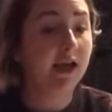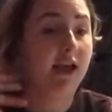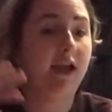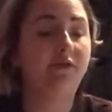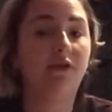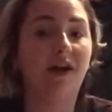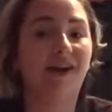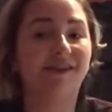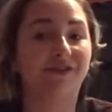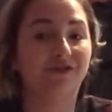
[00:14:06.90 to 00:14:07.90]
If you
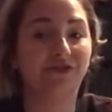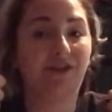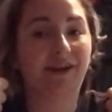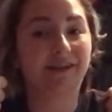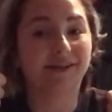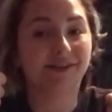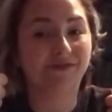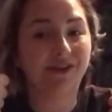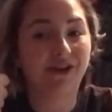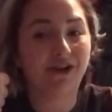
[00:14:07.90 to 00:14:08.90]
guys do like this
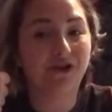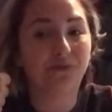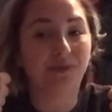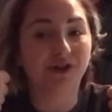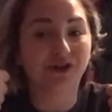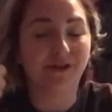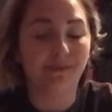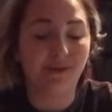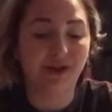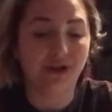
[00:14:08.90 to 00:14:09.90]
video, make sure you give it
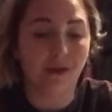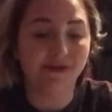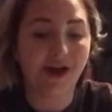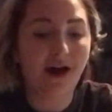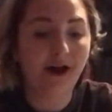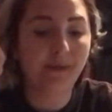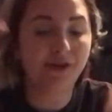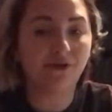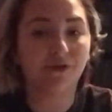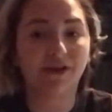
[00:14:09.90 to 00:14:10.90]
a big thumbs up, and
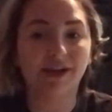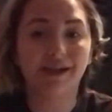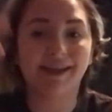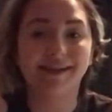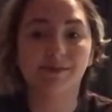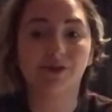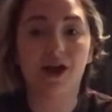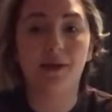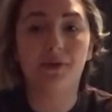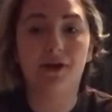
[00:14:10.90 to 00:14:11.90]
don't forget to hit that
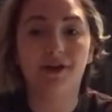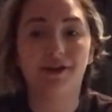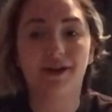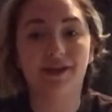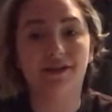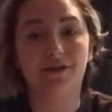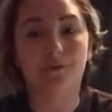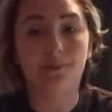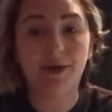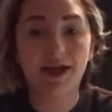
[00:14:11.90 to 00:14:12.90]
subscribe button and the little
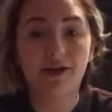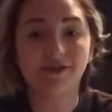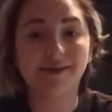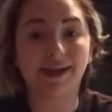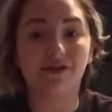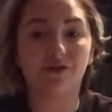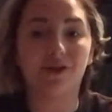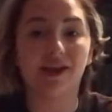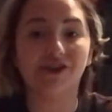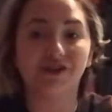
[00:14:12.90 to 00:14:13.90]
bell to get
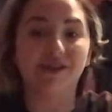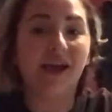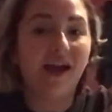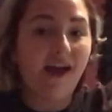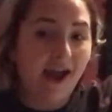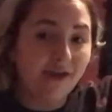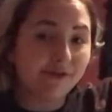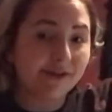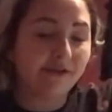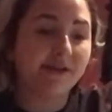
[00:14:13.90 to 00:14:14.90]
notifications every
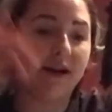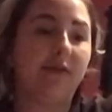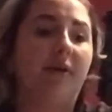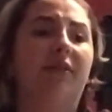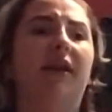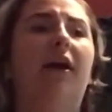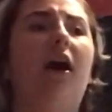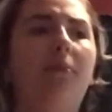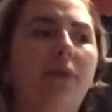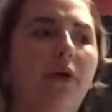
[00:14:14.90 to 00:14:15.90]
single time that I
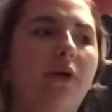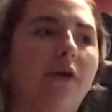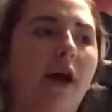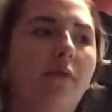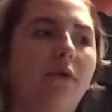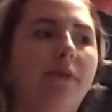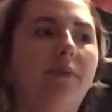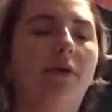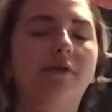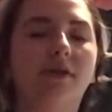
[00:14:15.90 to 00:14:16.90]
upload. I will be
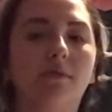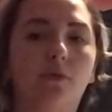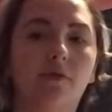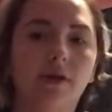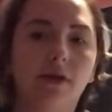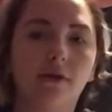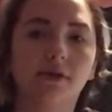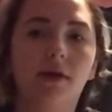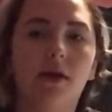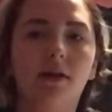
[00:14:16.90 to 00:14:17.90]
posting more videos
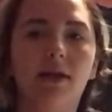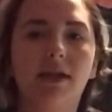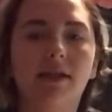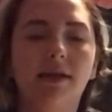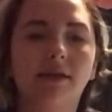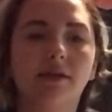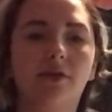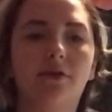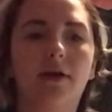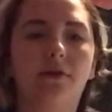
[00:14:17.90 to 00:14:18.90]
like this
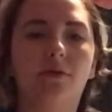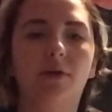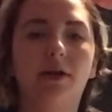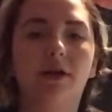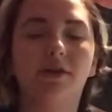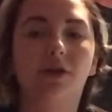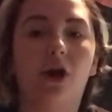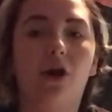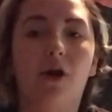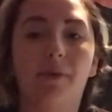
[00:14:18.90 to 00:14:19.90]
throughout the week,
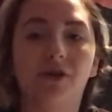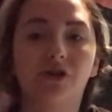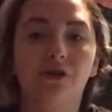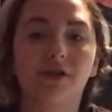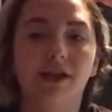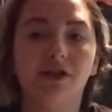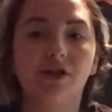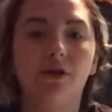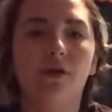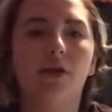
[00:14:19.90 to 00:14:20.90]
so make sure you stay
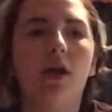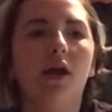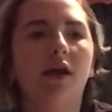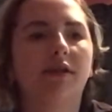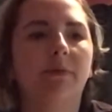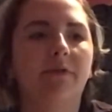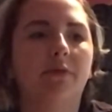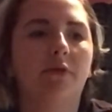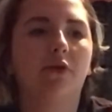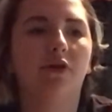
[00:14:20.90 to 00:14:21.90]
tuned. Some of
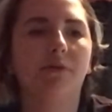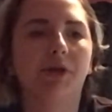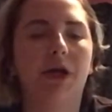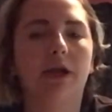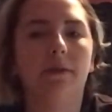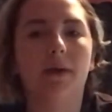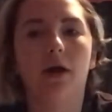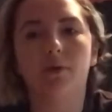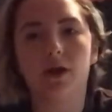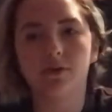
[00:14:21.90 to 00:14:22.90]
them are going to be talking about
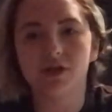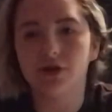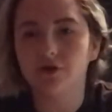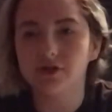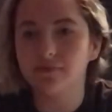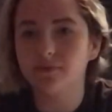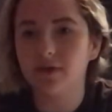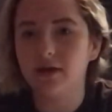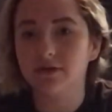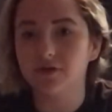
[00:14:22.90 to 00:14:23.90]
what I wish I knew as
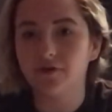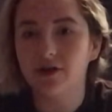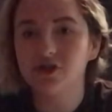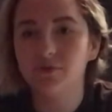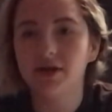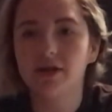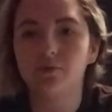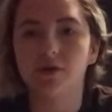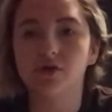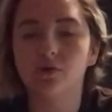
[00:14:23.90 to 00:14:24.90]
a freshman,
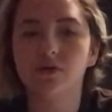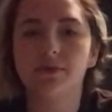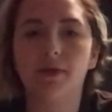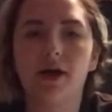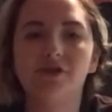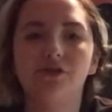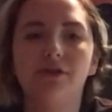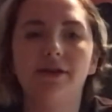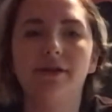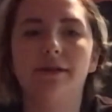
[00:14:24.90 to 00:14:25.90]
what school supplies you
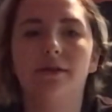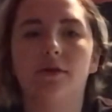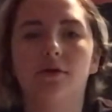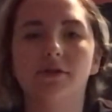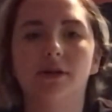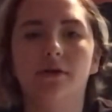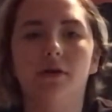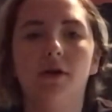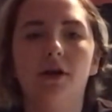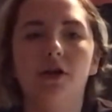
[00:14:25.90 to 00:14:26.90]
need, and then also
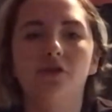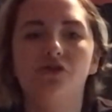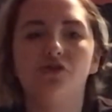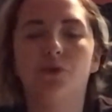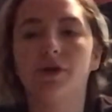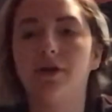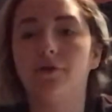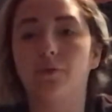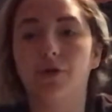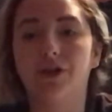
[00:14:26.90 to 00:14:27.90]
joining
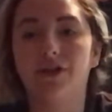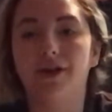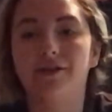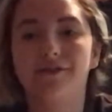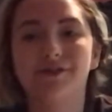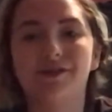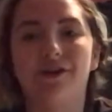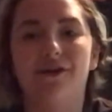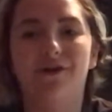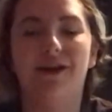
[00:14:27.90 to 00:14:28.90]
Greek life.
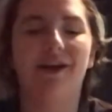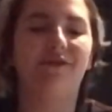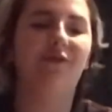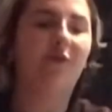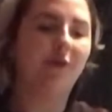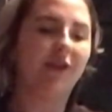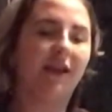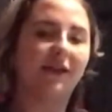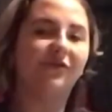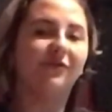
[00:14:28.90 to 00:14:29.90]
So if you would
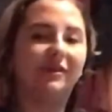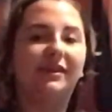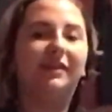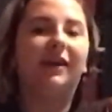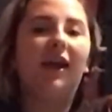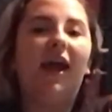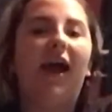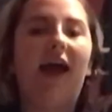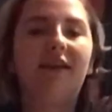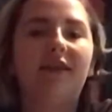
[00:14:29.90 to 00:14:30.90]
like to see
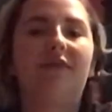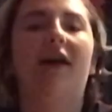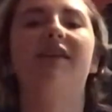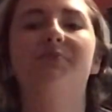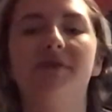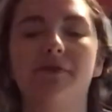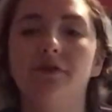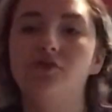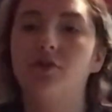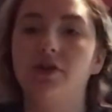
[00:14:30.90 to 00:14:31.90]
any of that,
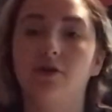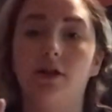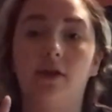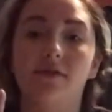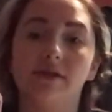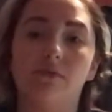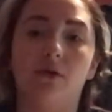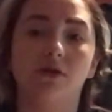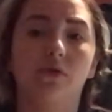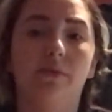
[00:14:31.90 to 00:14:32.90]
specifically joining Greek life at a
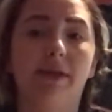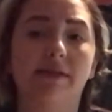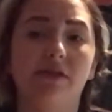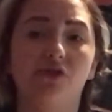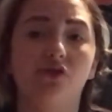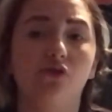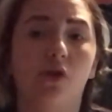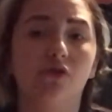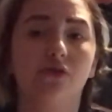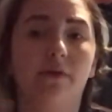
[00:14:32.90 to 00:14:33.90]
small school, because I do
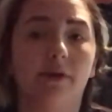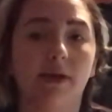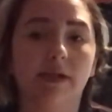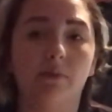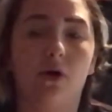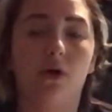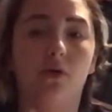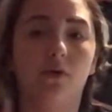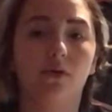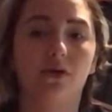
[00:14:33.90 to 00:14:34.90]
go to a very
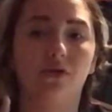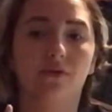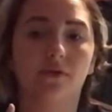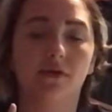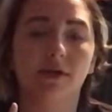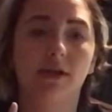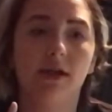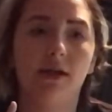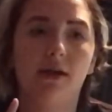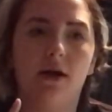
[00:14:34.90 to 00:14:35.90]
small university,